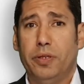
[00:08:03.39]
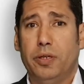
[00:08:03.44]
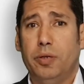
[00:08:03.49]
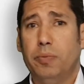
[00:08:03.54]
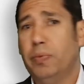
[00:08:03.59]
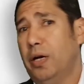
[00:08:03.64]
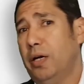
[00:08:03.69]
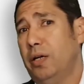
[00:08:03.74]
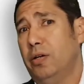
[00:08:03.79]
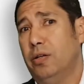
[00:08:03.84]

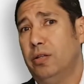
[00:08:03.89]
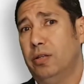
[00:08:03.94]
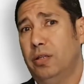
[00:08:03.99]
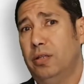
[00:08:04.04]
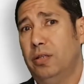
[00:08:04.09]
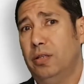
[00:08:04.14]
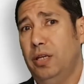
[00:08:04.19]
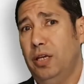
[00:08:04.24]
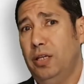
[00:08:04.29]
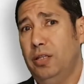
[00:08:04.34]
you might not
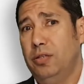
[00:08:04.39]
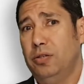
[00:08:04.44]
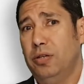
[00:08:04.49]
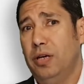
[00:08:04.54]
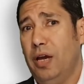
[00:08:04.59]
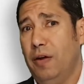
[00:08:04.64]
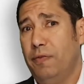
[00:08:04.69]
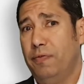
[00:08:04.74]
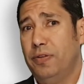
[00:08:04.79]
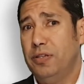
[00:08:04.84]
need to
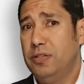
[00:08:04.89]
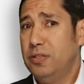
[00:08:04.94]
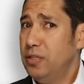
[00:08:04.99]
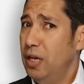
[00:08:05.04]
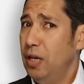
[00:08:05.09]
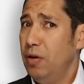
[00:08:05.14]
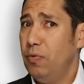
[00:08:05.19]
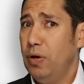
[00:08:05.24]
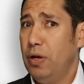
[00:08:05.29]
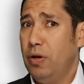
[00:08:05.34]
have the
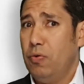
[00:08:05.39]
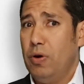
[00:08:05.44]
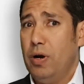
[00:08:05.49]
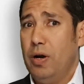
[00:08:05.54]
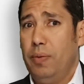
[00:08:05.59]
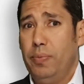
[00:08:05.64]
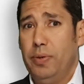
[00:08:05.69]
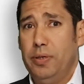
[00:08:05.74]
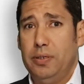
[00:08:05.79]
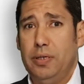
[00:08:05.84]
same
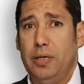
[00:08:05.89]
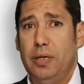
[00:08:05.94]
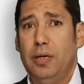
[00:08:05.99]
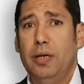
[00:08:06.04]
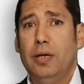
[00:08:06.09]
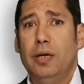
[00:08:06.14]
requirements